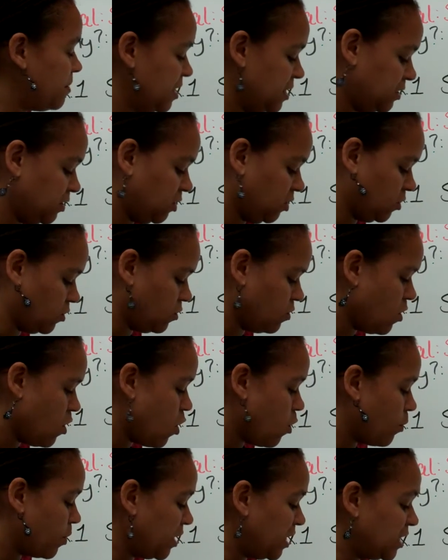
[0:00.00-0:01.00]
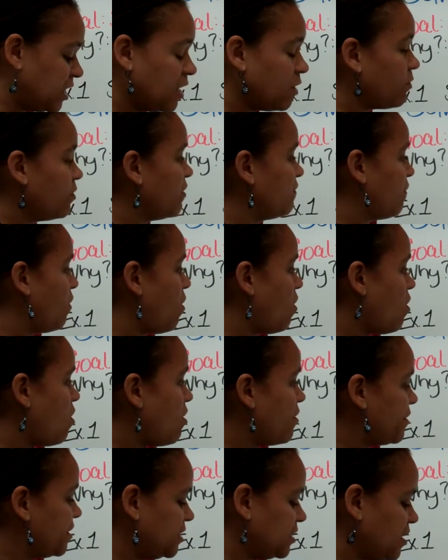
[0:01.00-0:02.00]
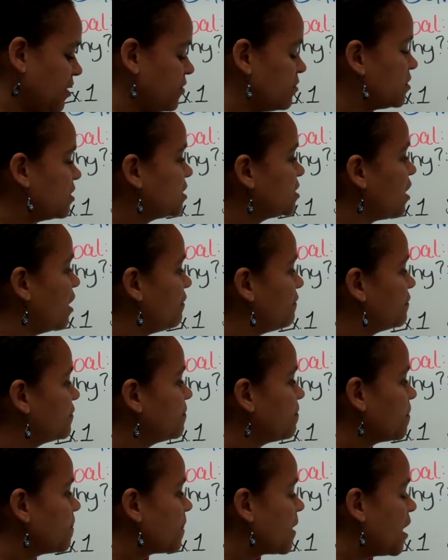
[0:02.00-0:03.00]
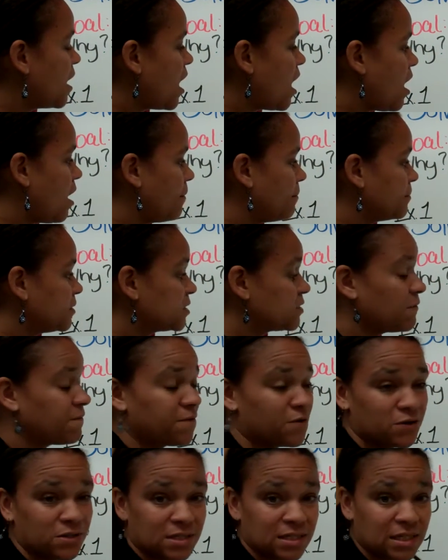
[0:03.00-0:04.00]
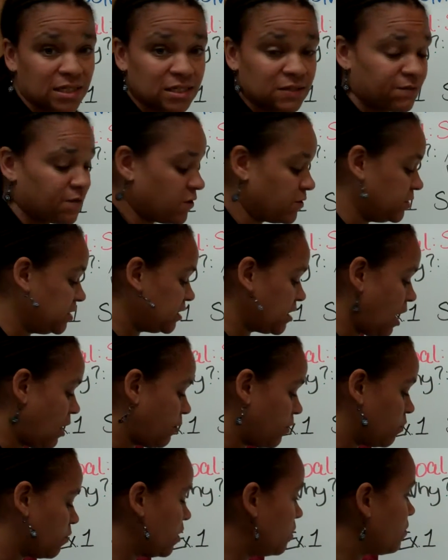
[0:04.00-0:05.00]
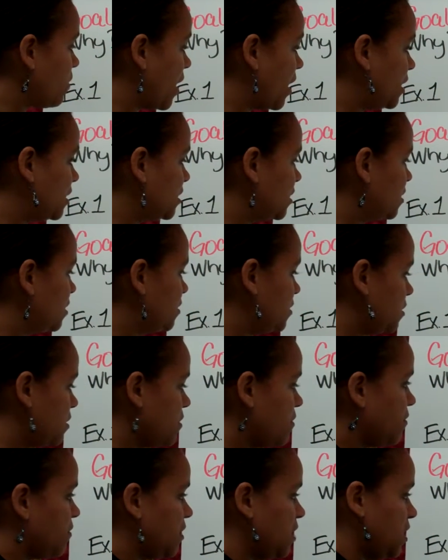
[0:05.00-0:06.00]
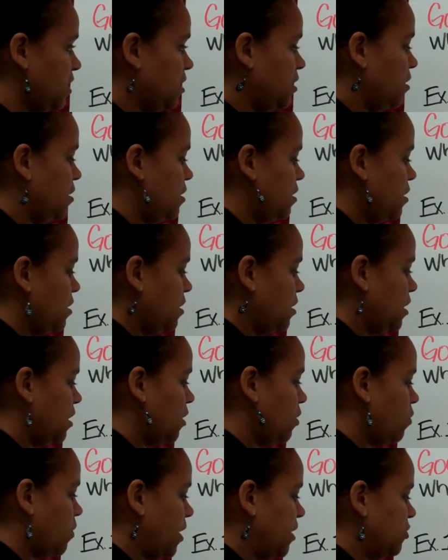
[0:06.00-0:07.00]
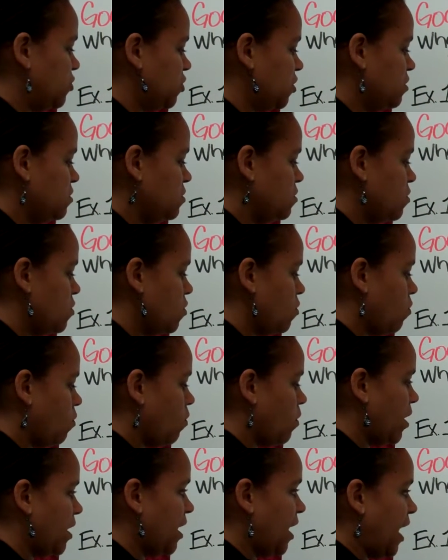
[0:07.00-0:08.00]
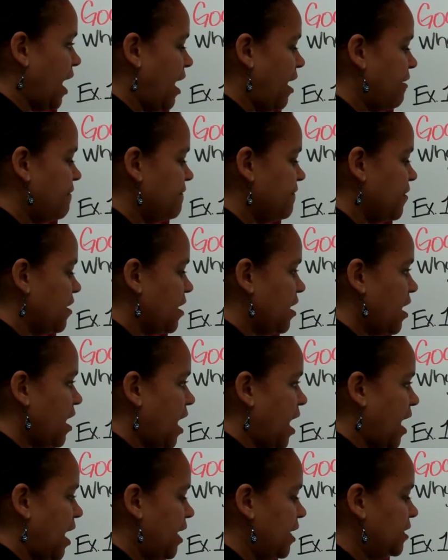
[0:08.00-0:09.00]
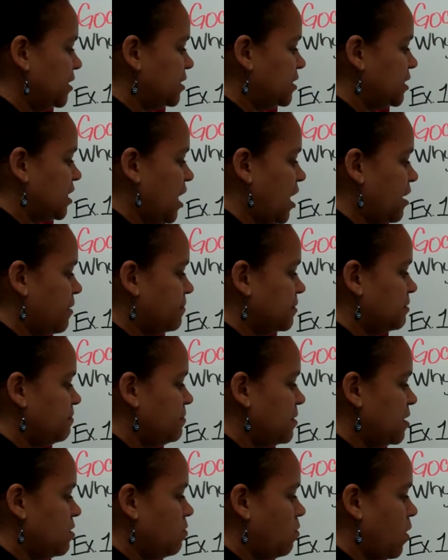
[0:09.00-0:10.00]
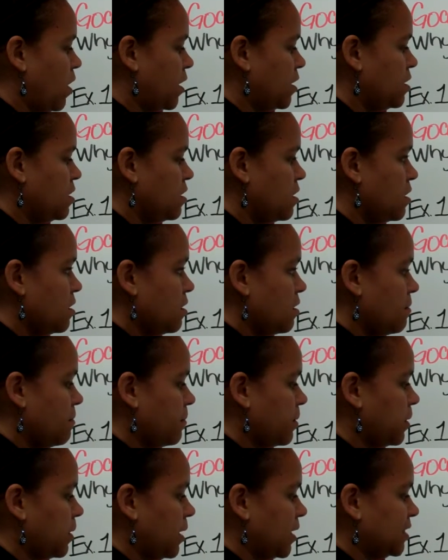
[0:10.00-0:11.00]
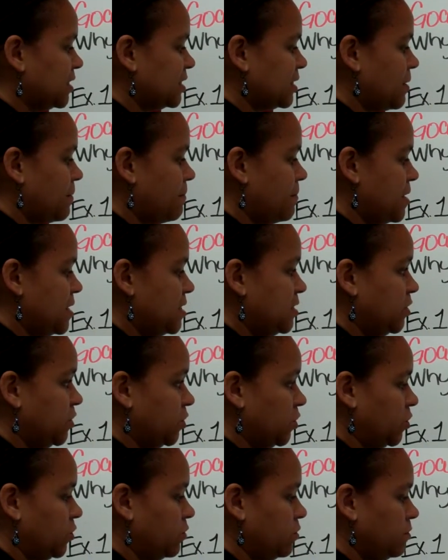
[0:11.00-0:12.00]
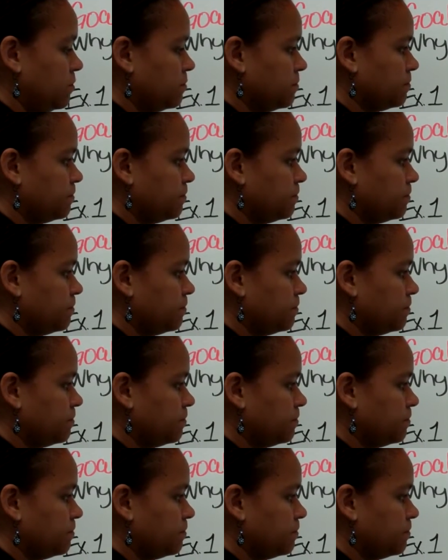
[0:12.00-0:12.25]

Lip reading: B2, we need to get rid of all this other stuff. So first things first, I would rewrite the equation 1/2 height times B1 plus B2,